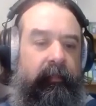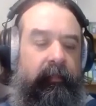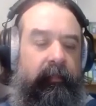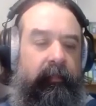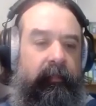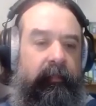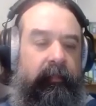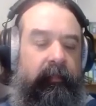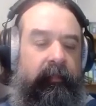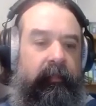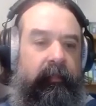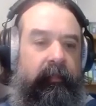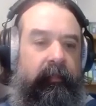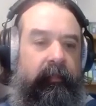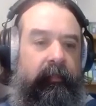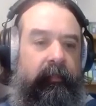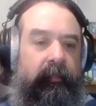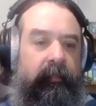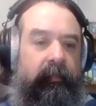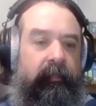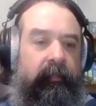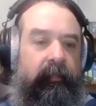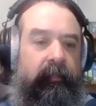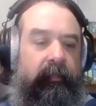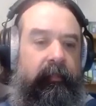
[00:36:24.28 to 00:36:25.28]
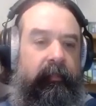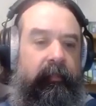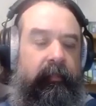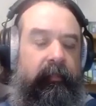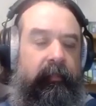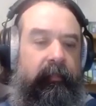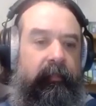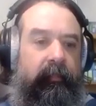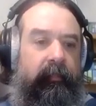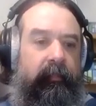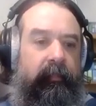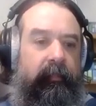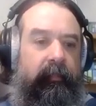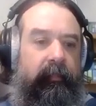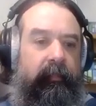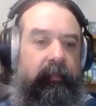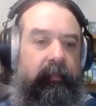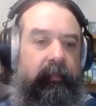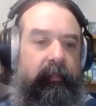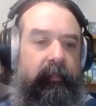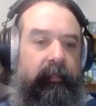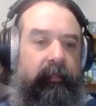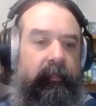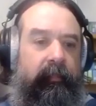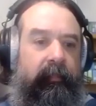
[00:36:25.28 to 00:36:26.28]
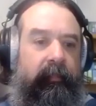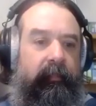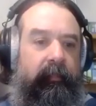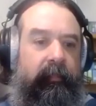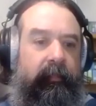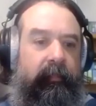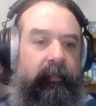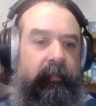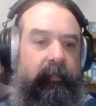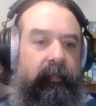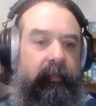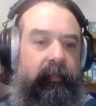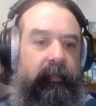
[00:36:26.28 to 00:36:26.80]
No words are spoken by the person on screen.